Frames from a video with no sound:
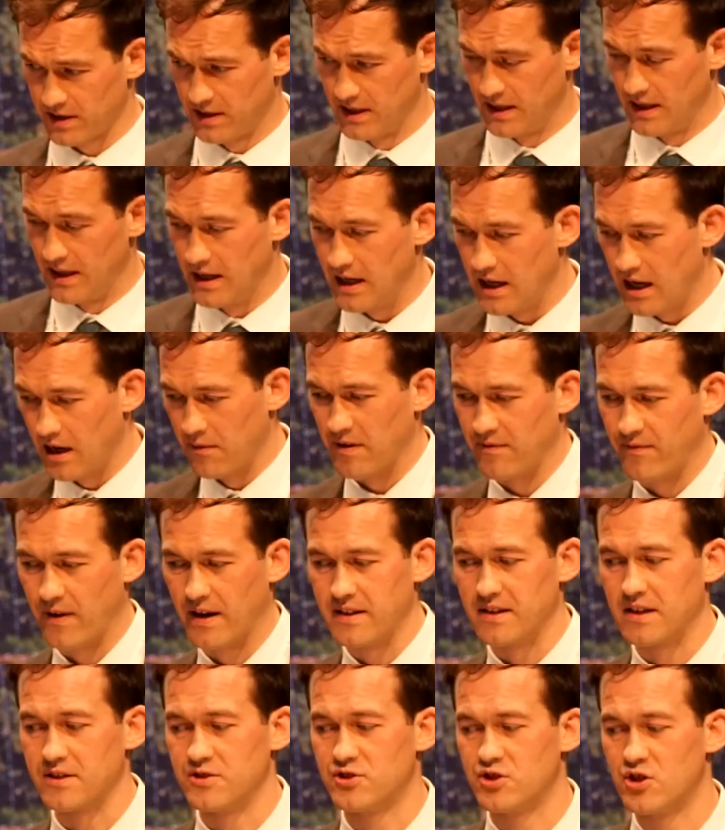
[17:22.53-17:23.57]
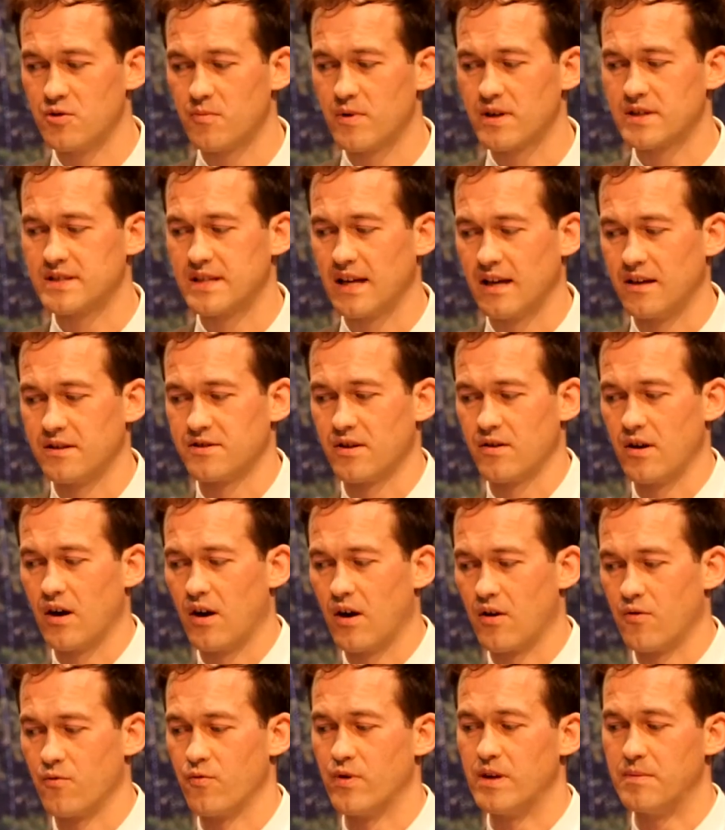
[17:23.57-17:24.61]
and we find that tumor cells
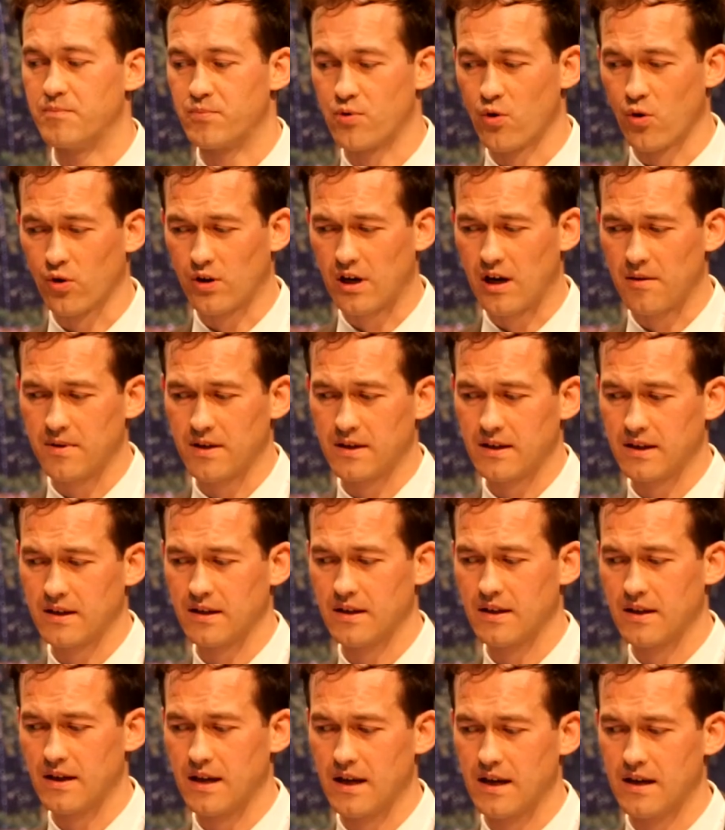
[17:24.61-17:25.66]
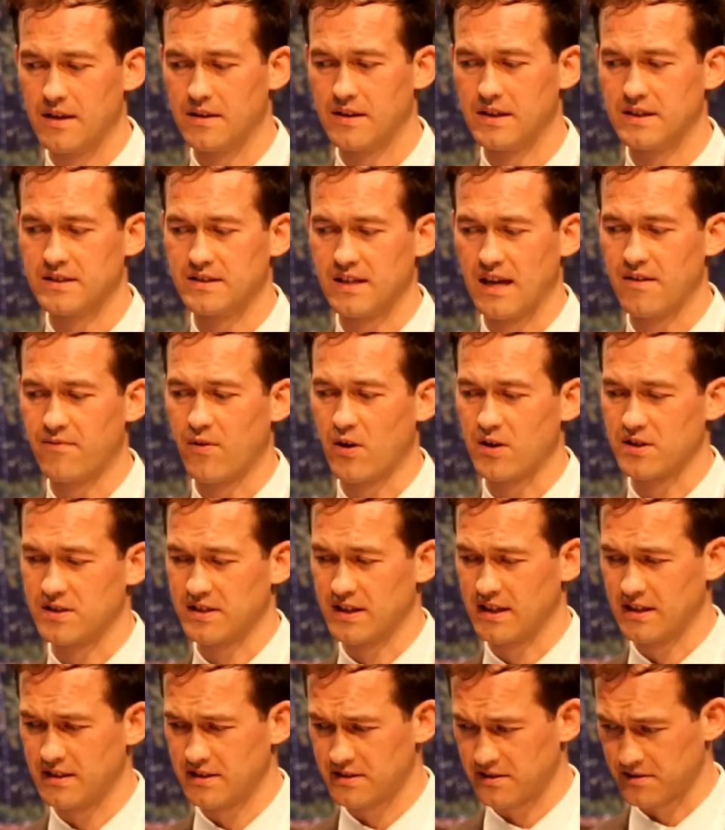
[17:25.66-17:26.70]
are reprogramming these
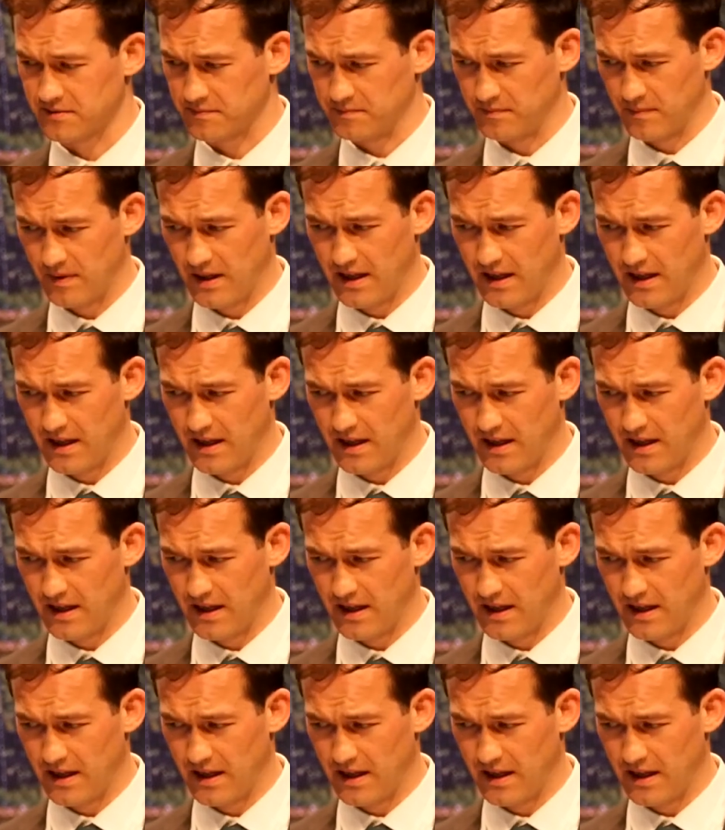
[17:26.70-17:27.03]
FRCs,